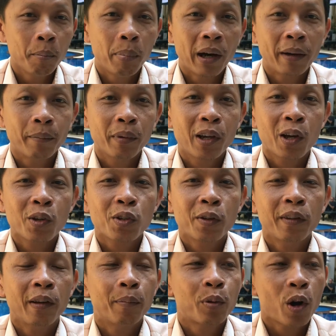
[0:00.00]
But because
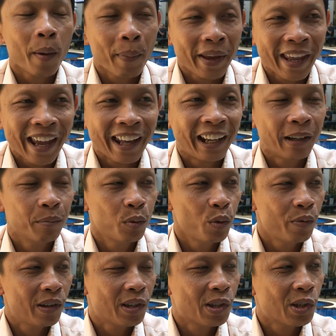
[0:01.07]
of the propaganda
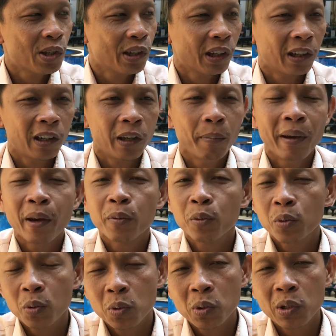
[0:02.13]
movies, the Khmer
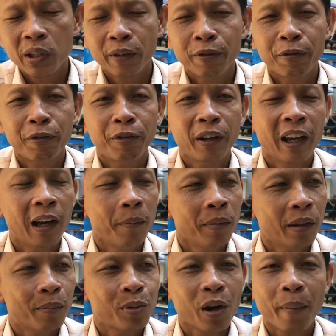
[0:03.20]
Rouge, they
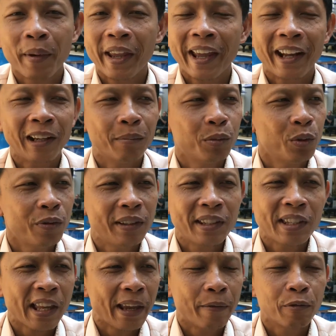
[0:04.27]
film the propaganda
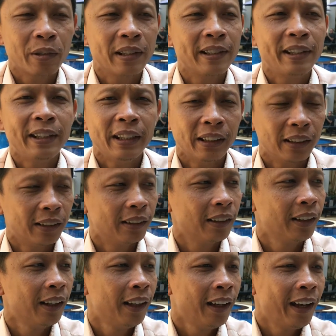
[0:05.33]
movies every year.
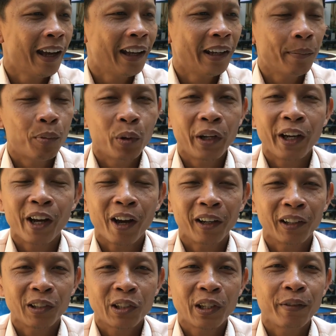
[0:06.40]
And they put it
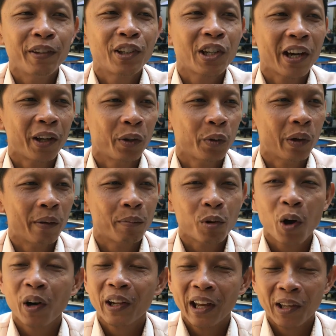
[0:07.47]
on the TV channel and
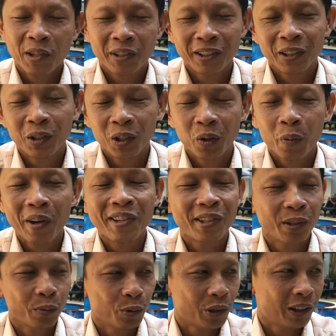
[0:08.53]
broadcasting to the
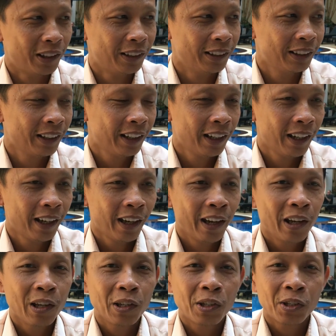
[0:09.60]
Western world.
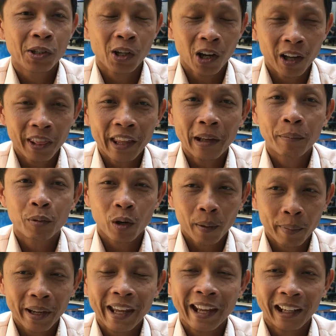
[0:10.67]
He saw that
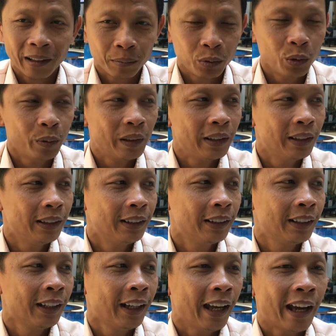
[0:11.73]
propaganda movie
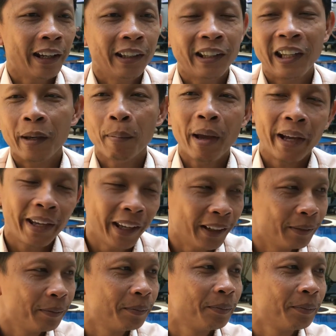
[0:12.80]
and he came back in.